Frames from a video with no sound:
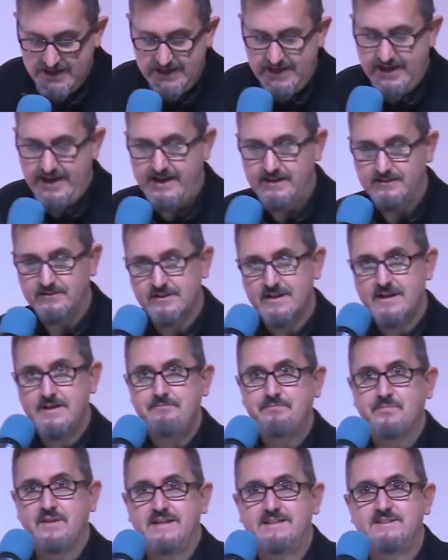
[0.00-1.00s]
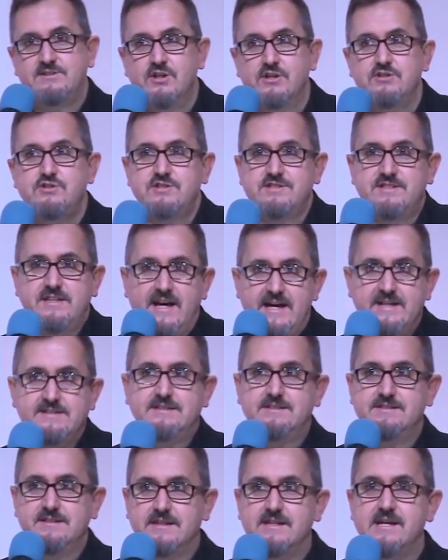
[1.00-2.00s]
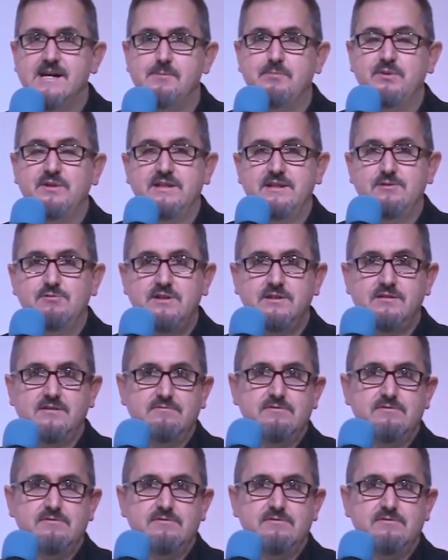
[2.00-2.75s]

And it's not just us as a company, we're,